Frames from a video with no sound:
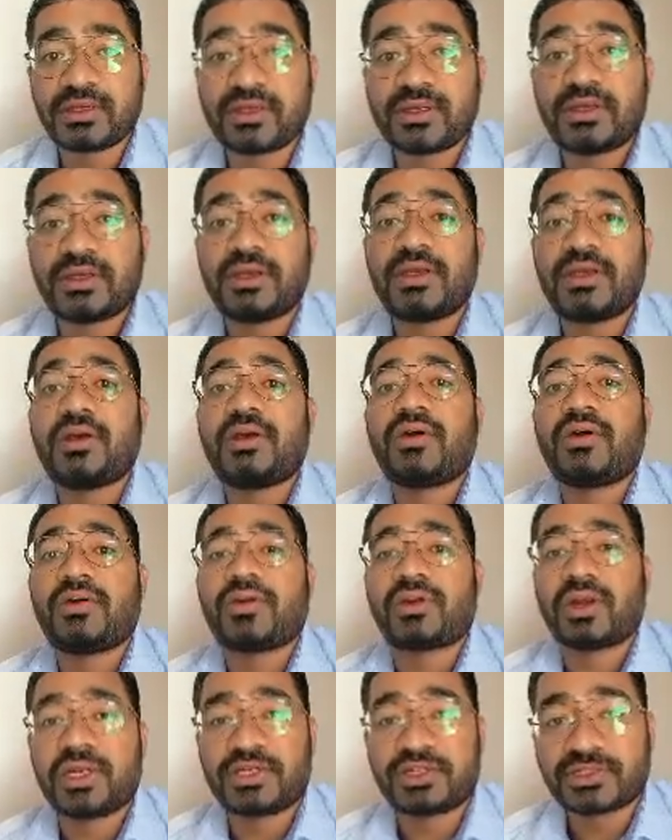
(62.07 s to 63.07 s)
or
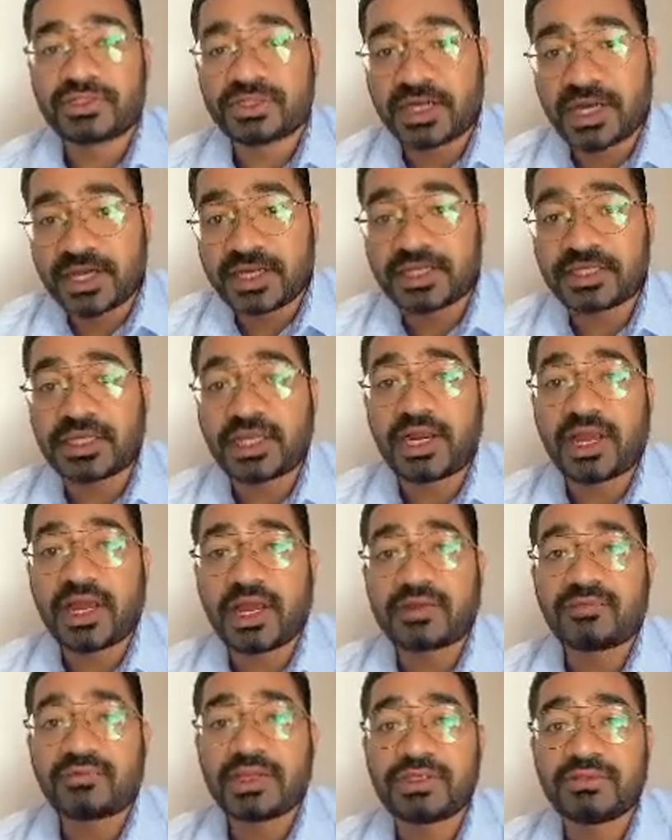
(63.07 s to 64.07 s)
understanding the
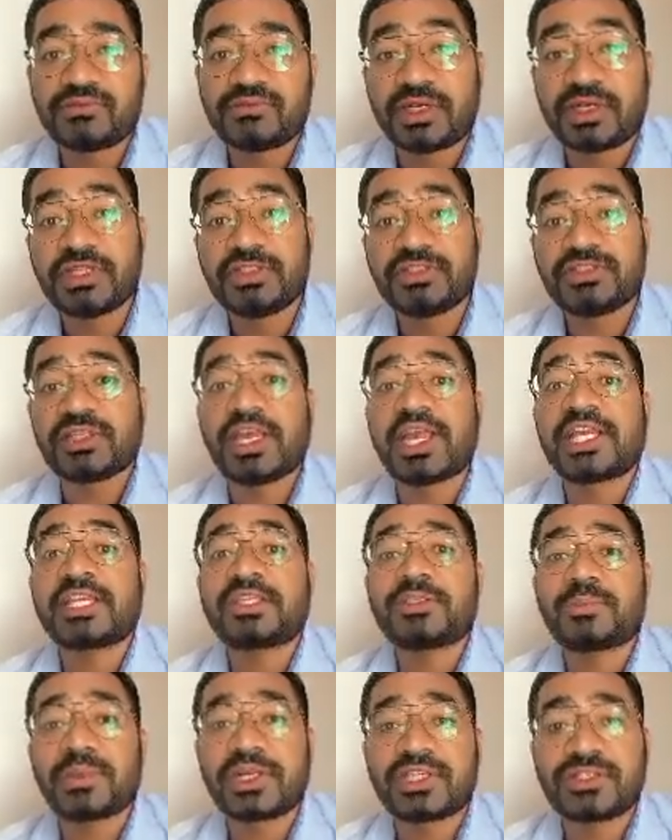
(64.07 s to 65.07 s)
language, one is the
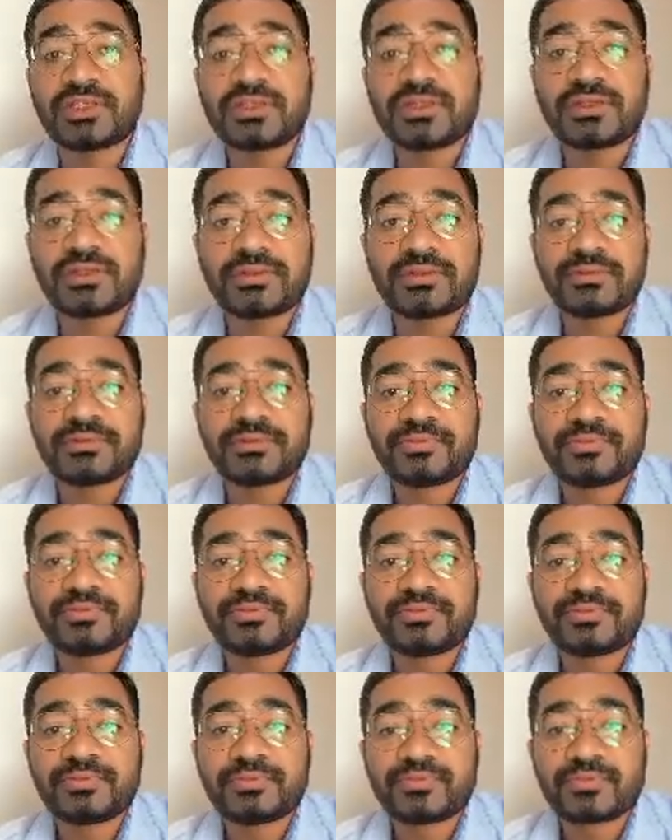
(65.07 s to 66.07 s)
expression.
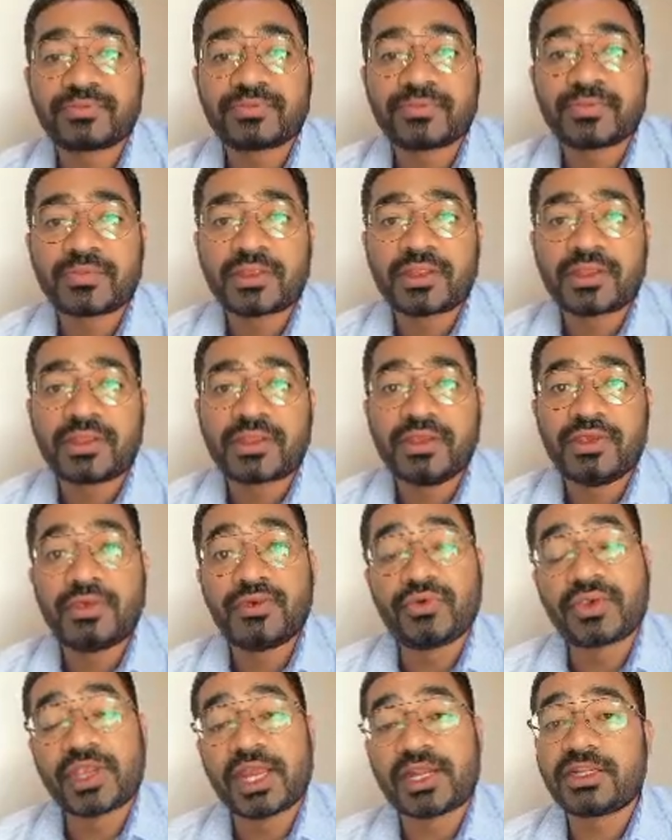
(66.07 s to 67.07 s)
You
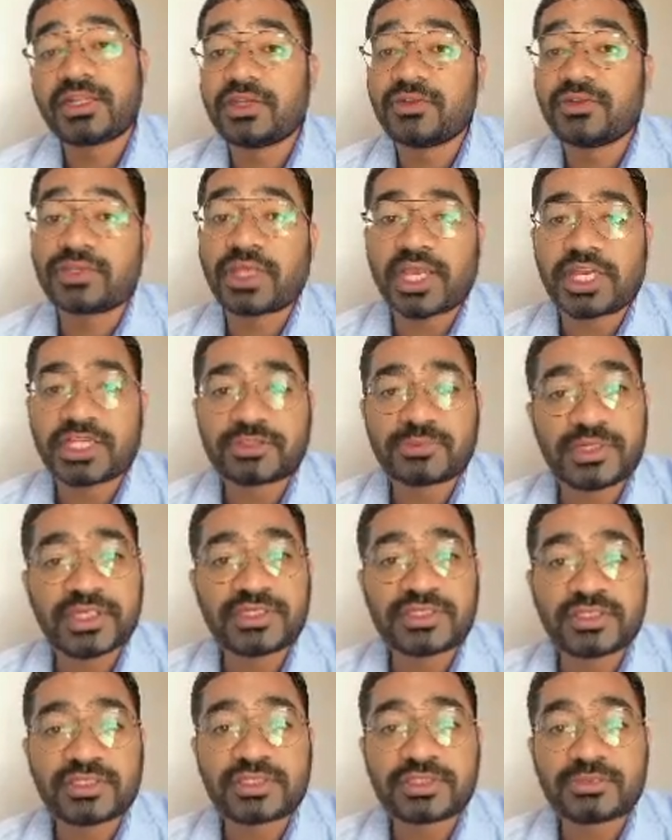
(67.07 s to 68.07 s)
can give the
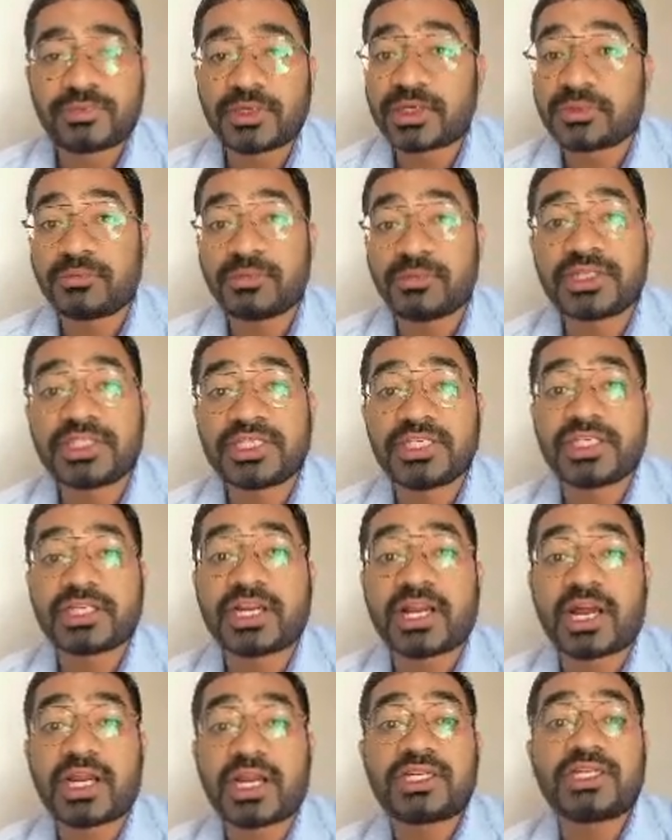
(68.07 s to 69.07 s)
expressions but machine
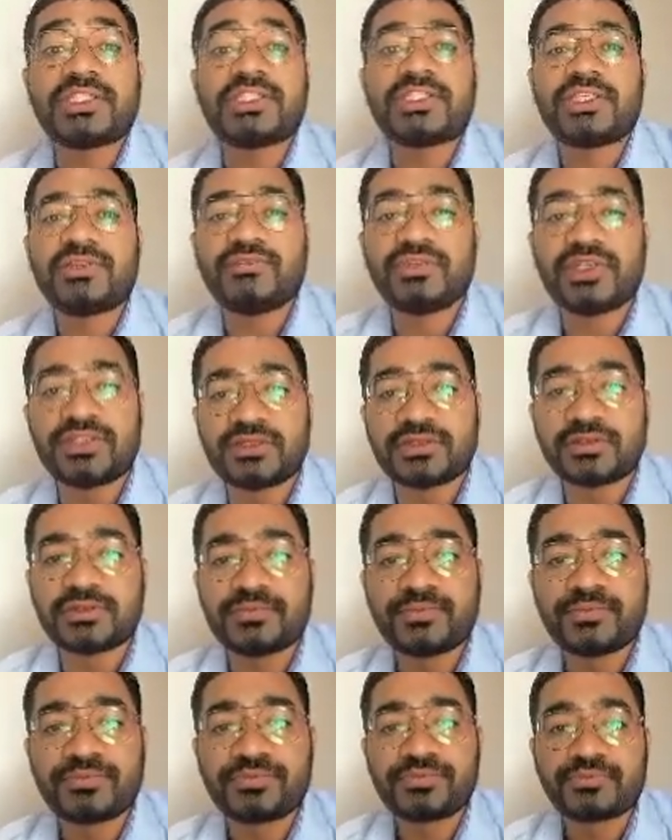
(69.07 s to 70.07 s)
can't receive it.
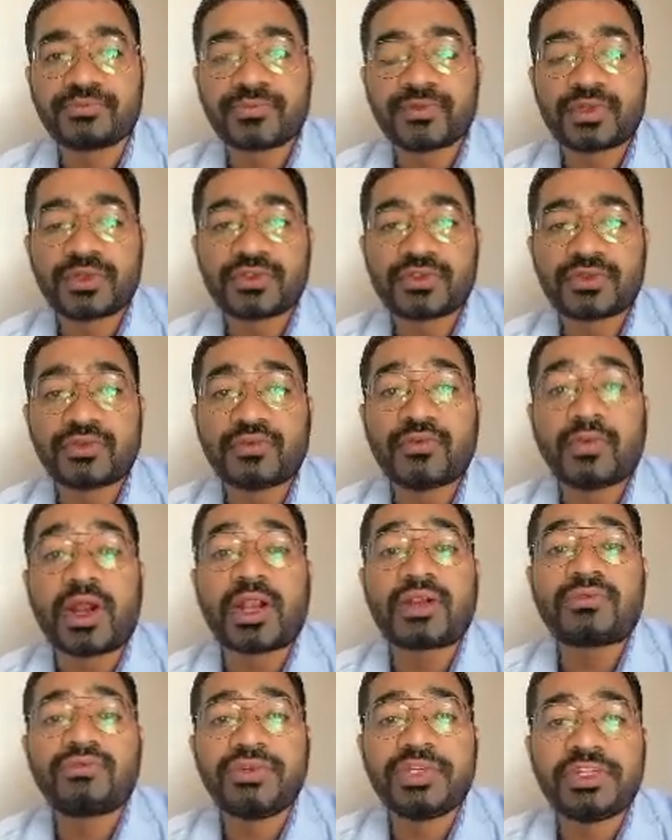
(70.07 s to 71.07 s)
So what
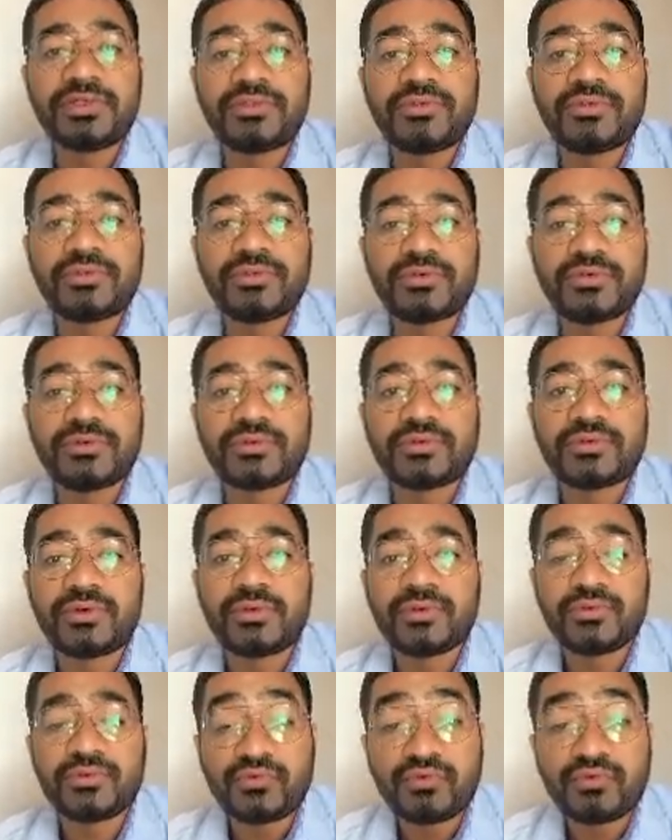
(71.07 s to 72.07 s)
we do,
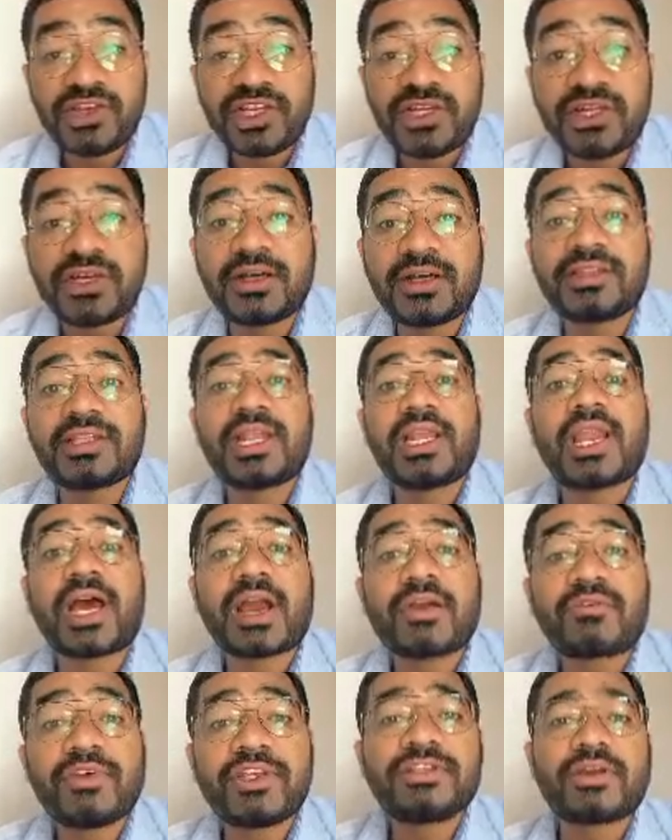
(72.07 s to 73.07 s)
we learn the
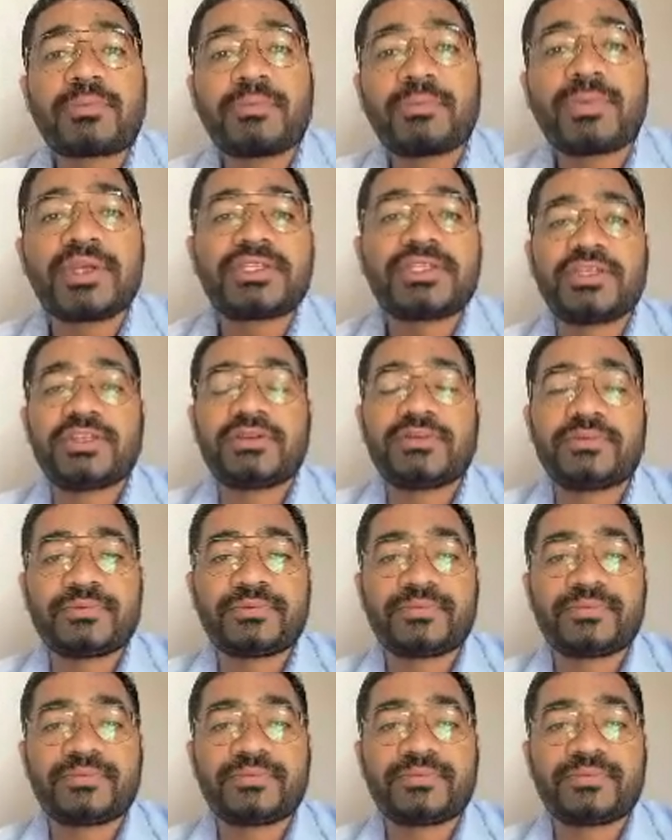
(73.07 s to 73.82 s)
language of machine.